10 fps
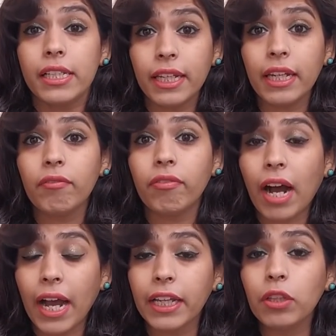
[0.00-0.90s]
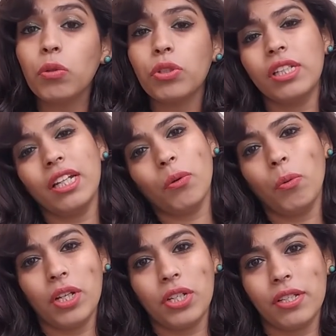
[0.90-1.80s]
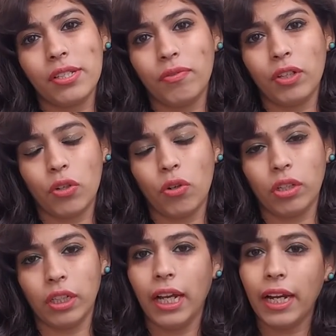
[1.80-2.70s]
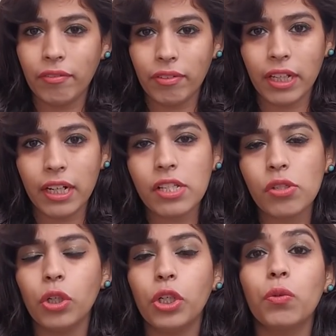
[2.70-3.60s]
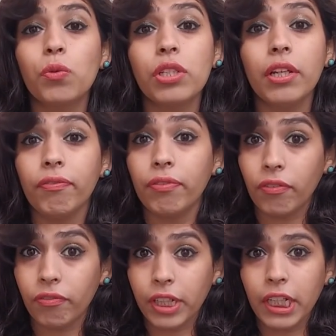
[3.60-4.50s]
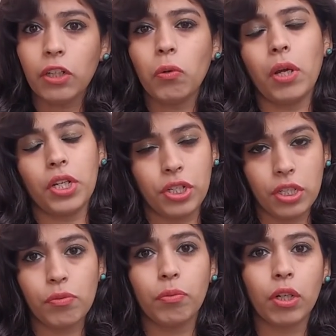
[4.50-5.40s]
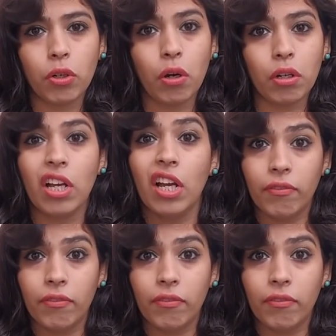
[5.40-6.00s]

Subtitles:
seeing why those 10 questions were wrong, and whereas on Tuesday 15 questions were wrong,